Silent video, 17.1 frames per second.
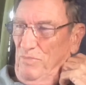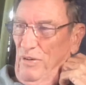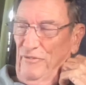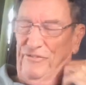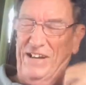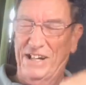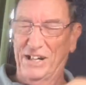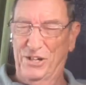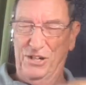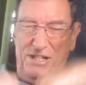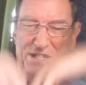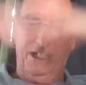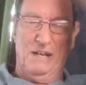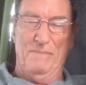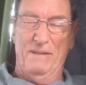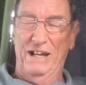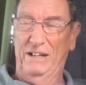Profanities
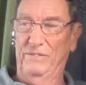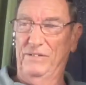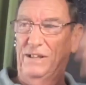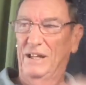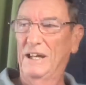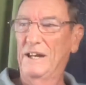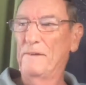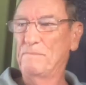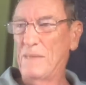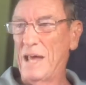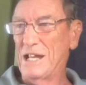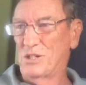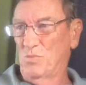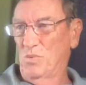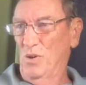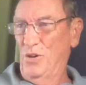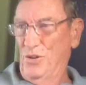come out of him.
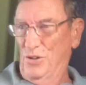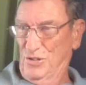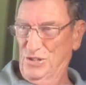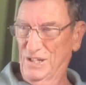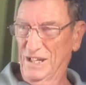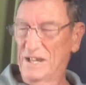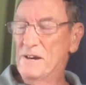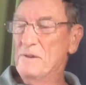That's worse.